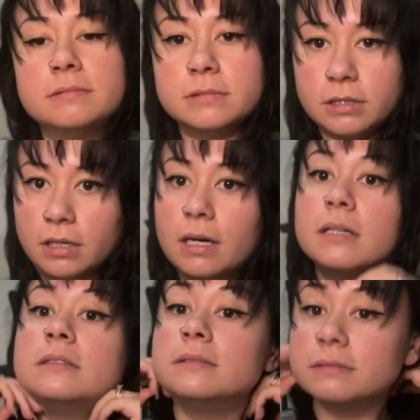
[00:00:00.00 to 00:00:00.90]
Ugh.
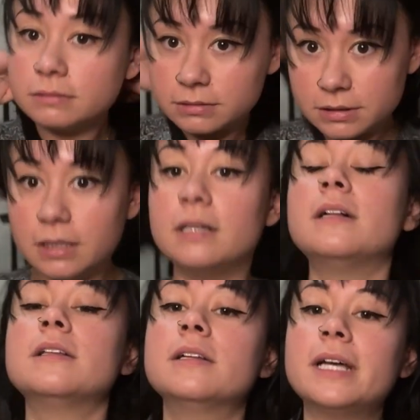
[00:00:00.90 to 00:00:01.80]

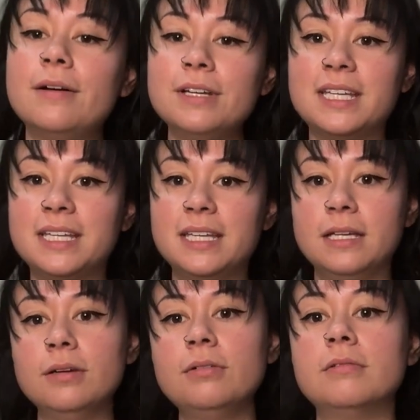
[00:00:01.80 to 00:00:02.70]
Look how
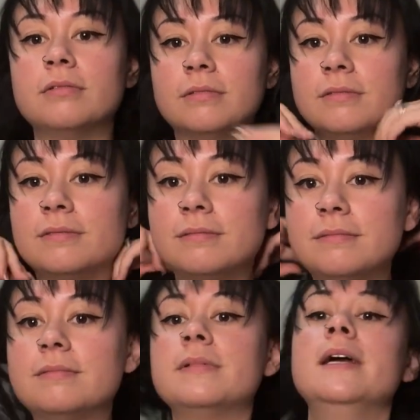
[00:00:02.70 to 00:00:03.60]
cute
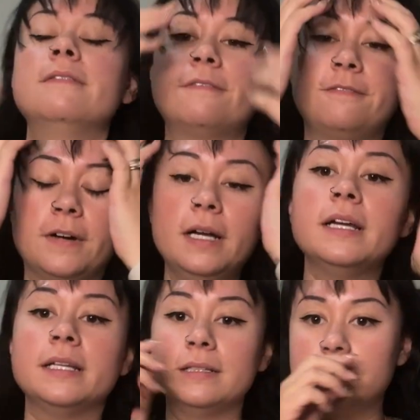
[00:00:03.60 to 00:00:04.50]
and
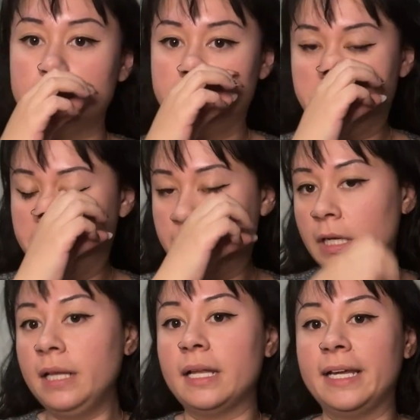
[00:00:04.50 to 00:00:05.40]
fun.
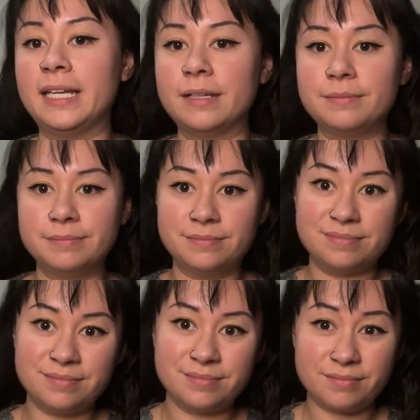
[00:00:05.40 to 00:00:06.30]
I like it.
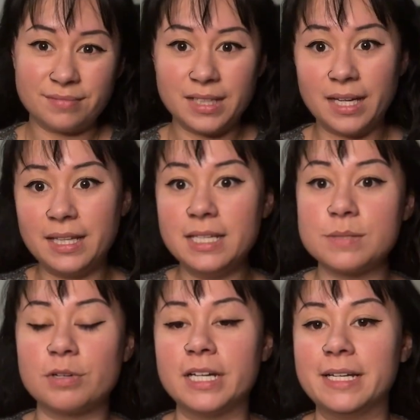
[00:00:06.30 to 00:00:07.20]
I think it's
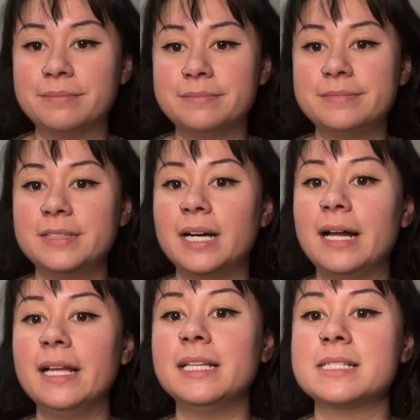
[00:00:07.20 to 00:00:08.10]
pretty.
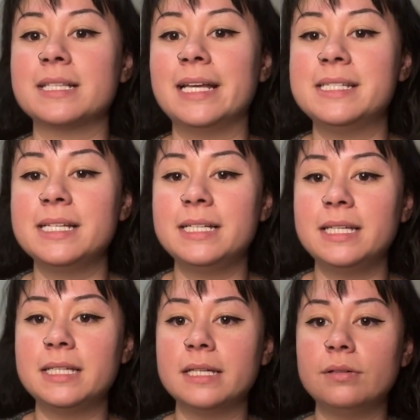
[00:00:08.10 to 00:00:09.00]
I like this lacy
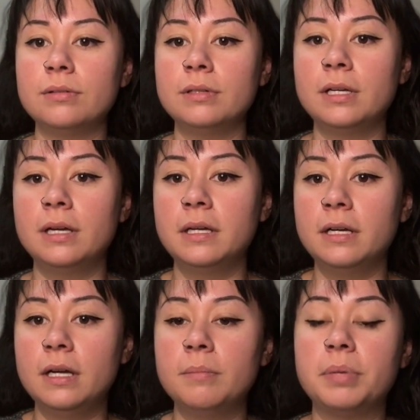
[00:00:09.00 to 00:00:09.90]
detail,
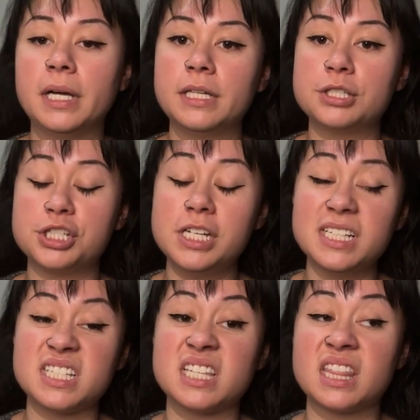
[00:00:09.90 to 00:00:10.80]
but she
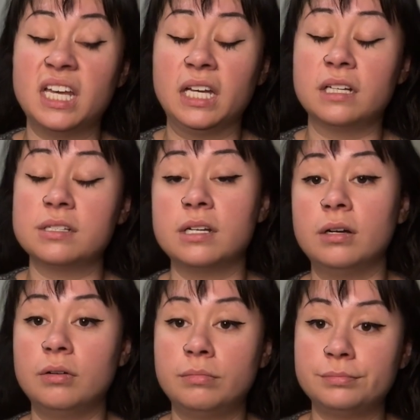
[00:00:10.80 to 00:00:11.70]
is thick,
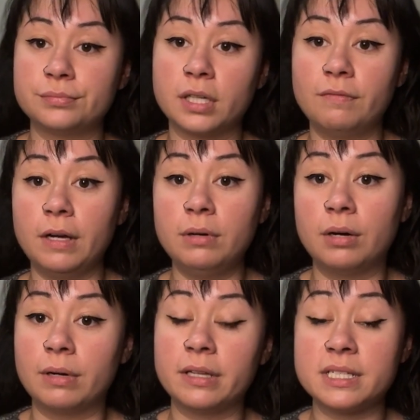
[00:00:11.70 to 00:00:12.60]
so if I want to
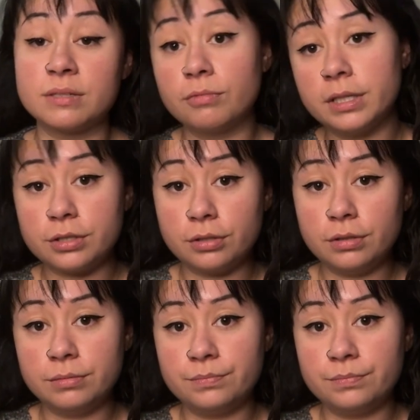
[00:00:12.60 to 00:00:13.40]
wear this in winter,